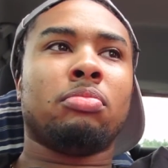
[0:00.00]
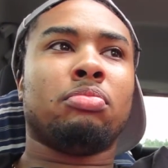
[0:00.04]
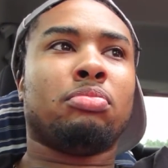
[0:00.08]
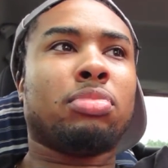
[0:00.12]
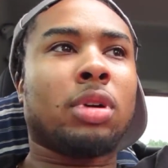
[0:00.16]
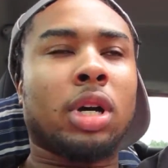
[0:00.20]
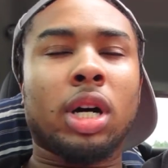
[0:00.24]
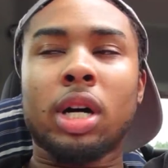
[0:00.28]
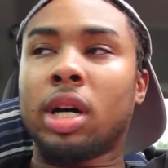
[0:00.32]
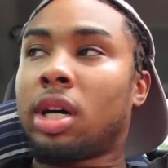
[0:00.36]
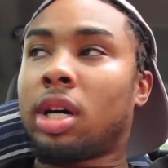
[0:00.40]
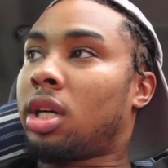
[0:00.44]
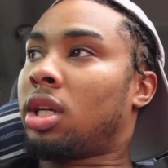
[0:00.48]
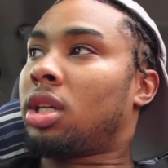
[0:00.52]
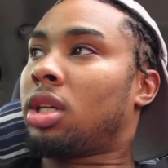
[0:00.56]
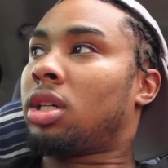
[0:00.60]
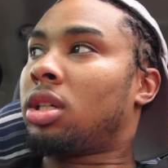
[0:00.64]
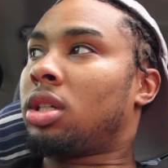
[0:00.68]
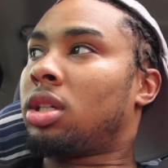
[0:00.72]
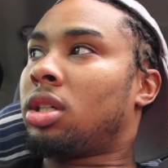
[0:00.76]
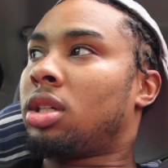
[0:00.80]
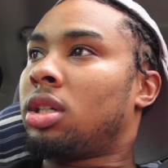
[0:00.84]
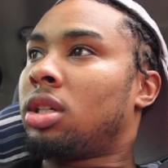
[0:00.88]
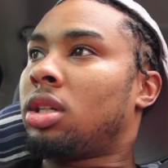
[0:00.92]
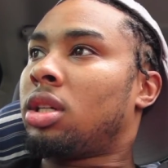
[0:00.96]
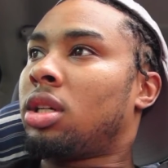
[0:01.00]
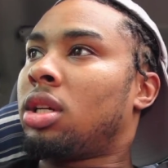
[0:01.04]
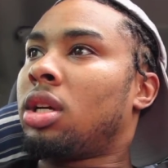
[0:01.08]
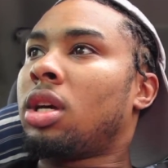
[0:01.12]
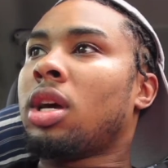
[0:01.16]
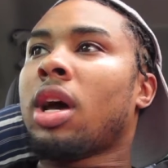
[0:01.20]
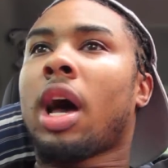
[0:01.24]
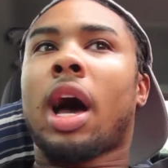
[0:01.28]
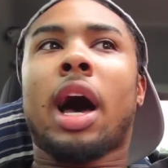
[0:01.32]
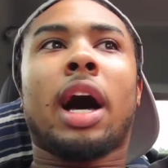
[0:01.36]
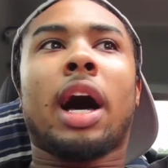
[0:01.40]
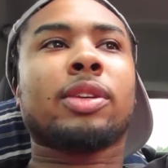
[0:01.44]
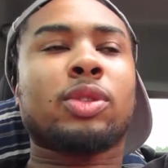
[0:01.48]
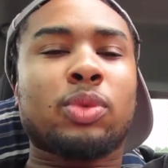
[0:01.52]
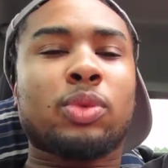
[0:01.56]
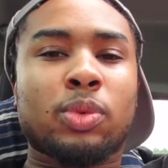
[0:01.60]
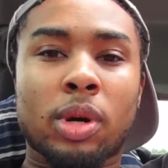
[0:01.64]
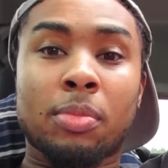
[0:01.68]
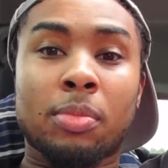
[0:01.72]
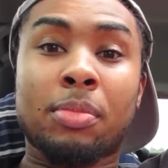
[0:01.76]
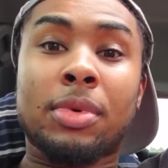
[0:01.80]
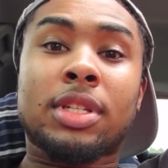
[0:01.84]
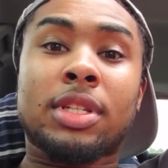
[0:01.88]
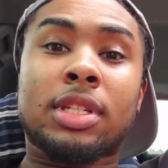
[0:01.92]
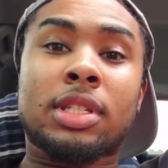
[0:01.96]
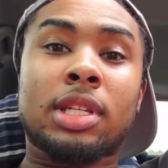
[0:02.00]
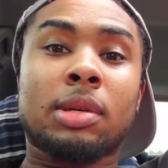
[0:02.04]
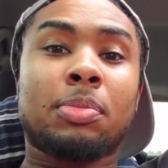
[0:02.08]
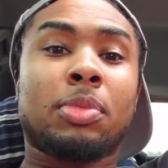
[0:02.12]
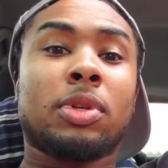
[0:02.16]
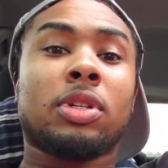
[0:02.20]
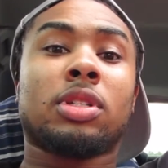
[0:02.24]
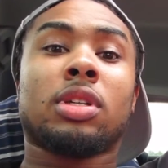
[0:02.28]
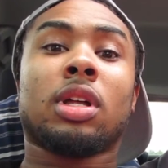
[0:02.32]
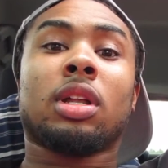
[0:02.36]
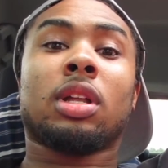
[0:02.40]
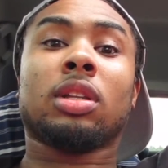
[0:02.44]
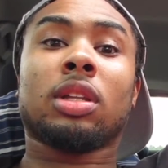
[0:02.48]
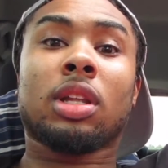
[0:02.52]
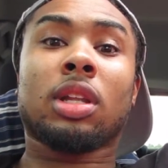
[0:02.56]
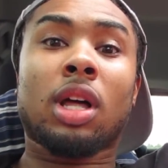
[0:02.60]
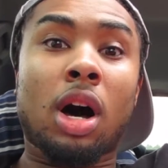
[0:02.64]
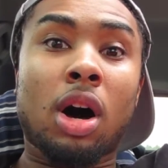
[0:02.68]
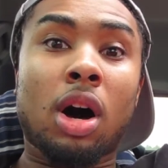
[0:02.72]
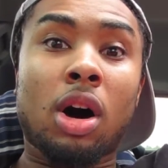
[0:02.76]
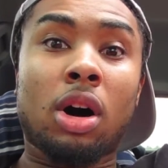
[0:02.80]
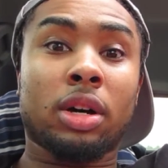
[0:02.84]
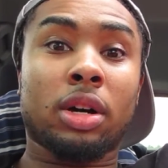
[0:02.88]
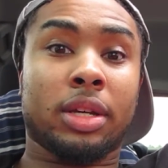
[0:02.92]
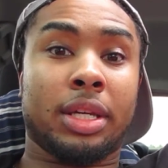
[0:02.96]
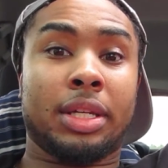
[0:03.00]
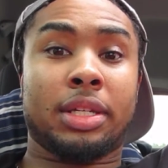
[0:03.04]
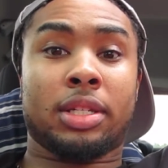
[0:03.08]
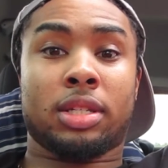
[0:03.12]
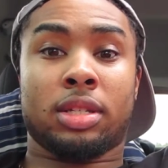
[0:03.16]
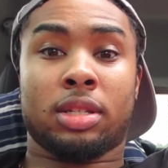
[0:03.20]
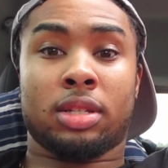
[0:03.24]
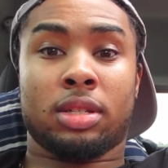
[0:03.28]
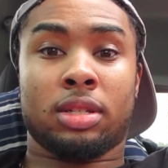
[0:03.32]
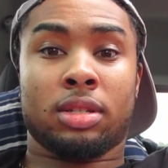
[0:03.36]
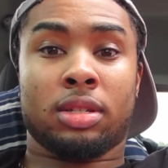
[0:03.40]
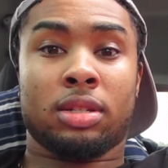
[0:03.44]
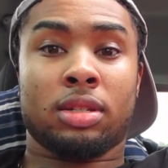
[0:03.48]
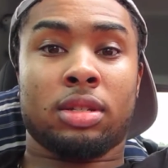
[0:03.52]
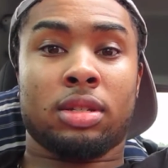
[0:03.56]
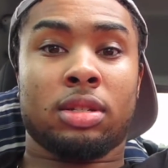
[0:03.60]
Bruh, I swear Mississippi is the longest